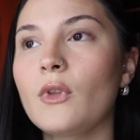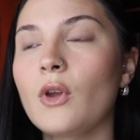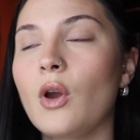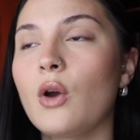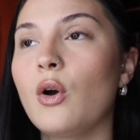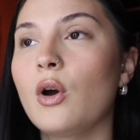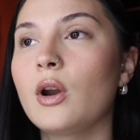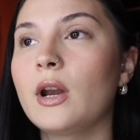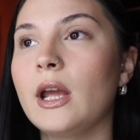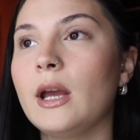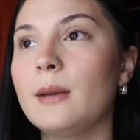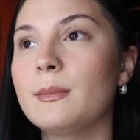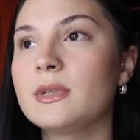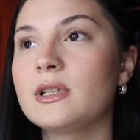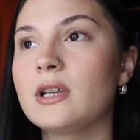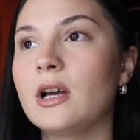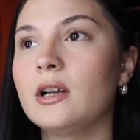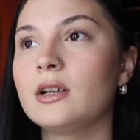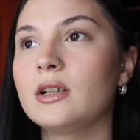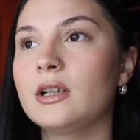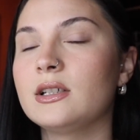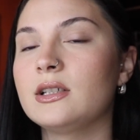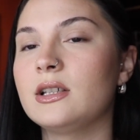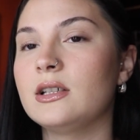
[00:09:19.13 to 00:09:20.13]
on
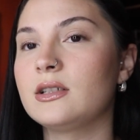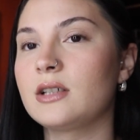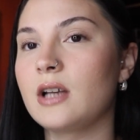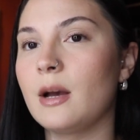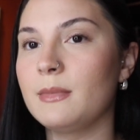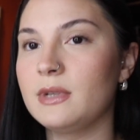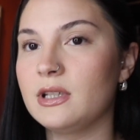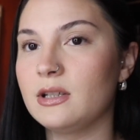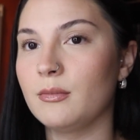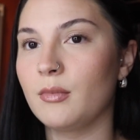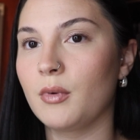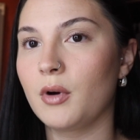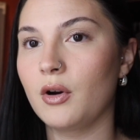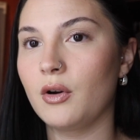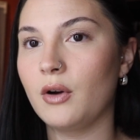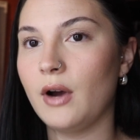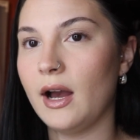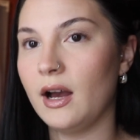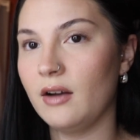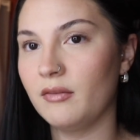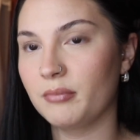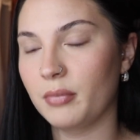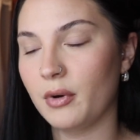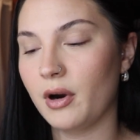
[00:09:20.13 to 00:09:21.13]
Amazon, because it's coming tomorrow, I
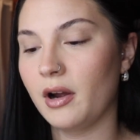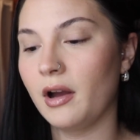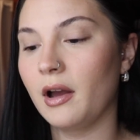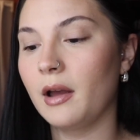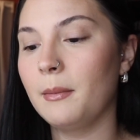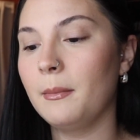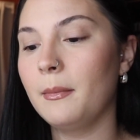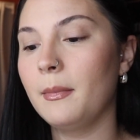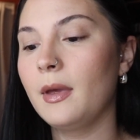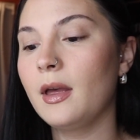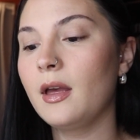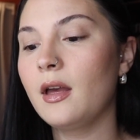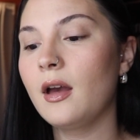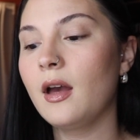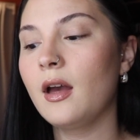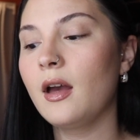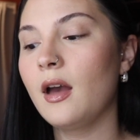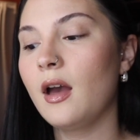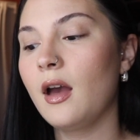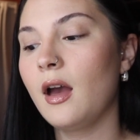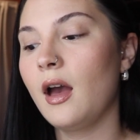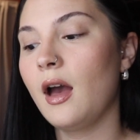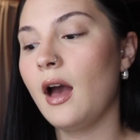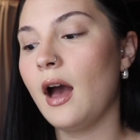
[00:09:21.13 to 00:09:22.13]
have Prime,
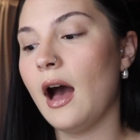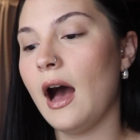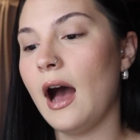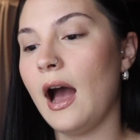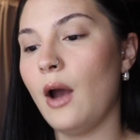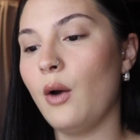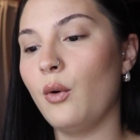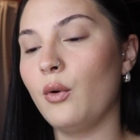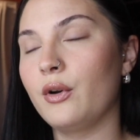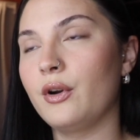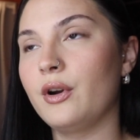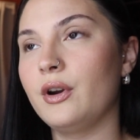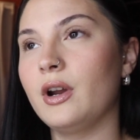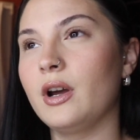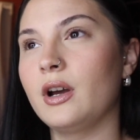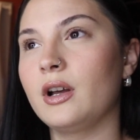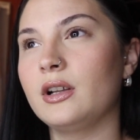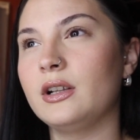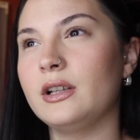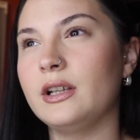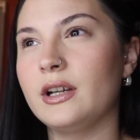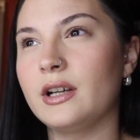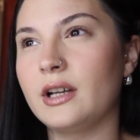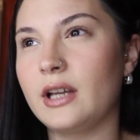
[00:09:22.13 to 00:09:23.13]
I ordered a
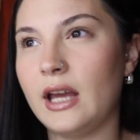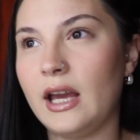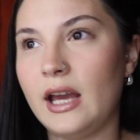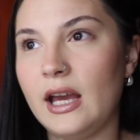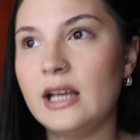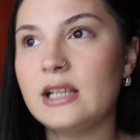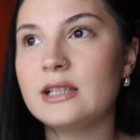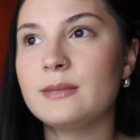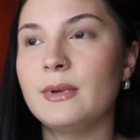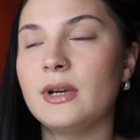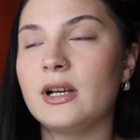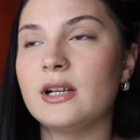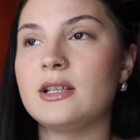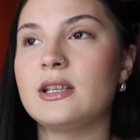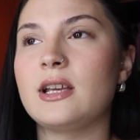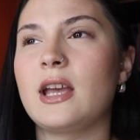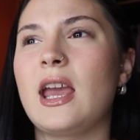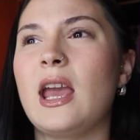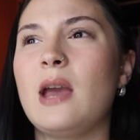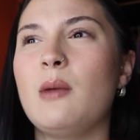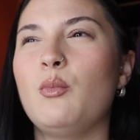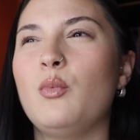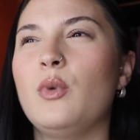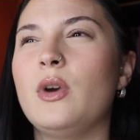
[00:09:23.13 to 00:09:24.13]
clear case because it
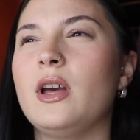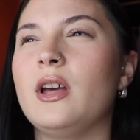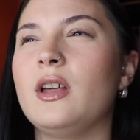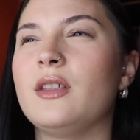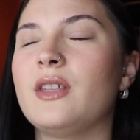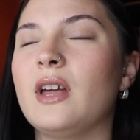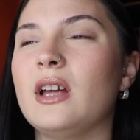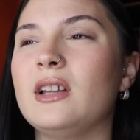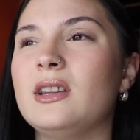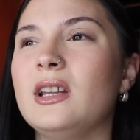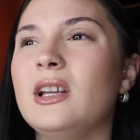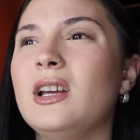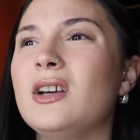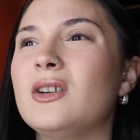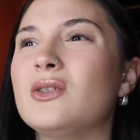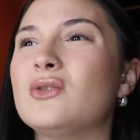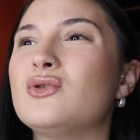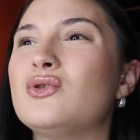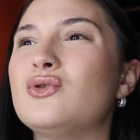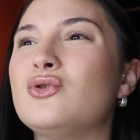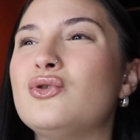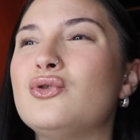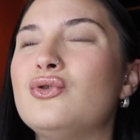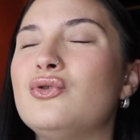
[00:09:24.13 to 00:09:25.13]
came with, I think,
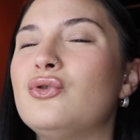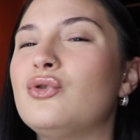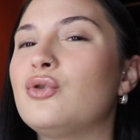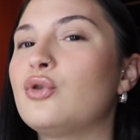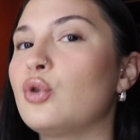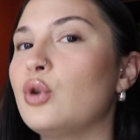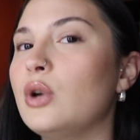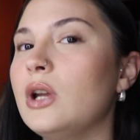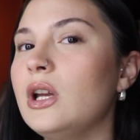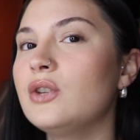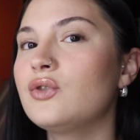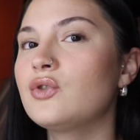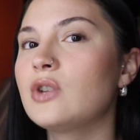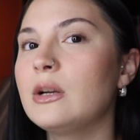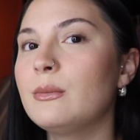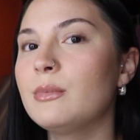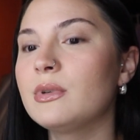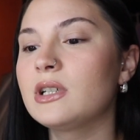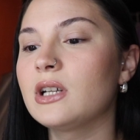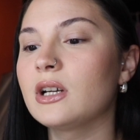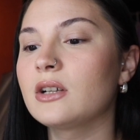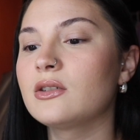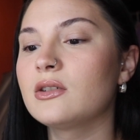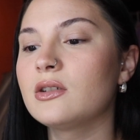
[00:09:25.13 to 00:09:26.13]
3 screen
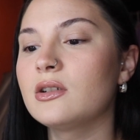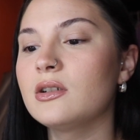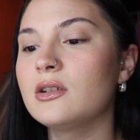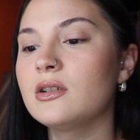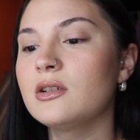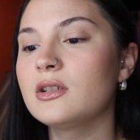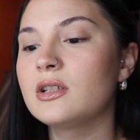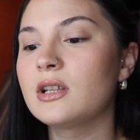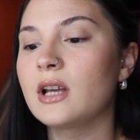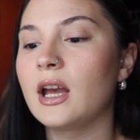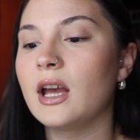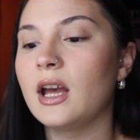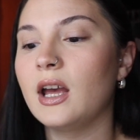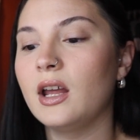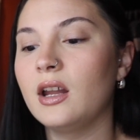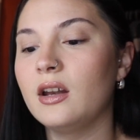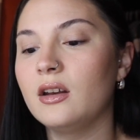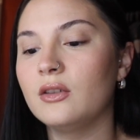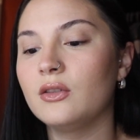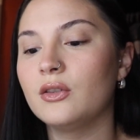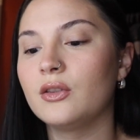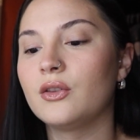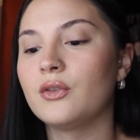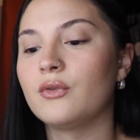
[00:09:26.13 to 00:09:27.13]
protectors
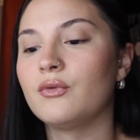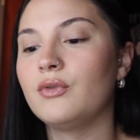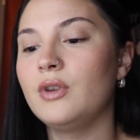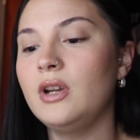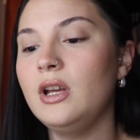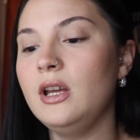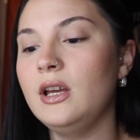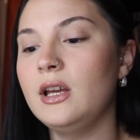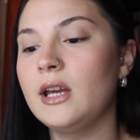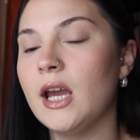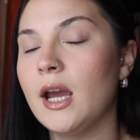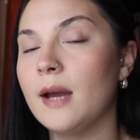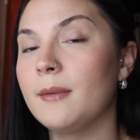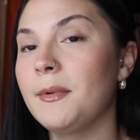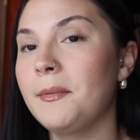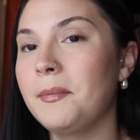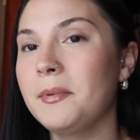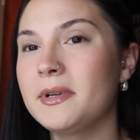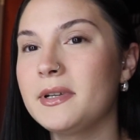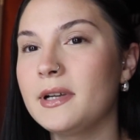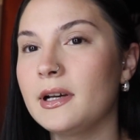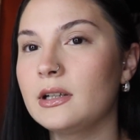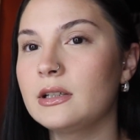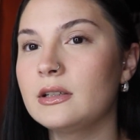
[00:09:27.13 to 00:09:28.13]
and 3 camera
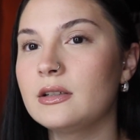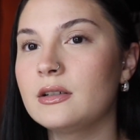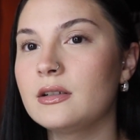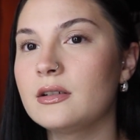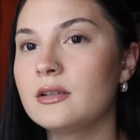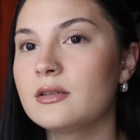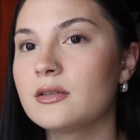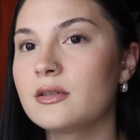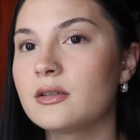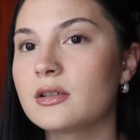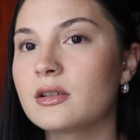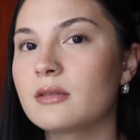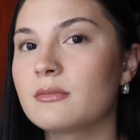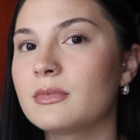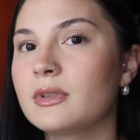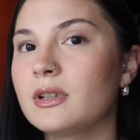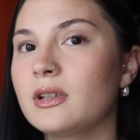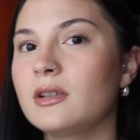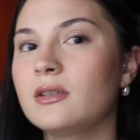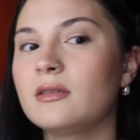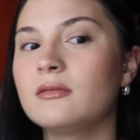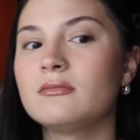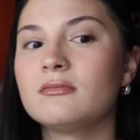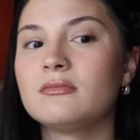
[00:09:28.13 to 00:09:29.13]
protectors or
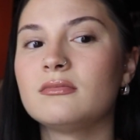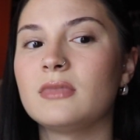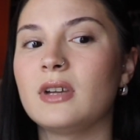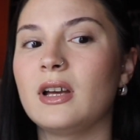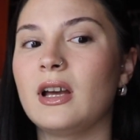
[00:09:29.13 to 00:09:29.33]
something.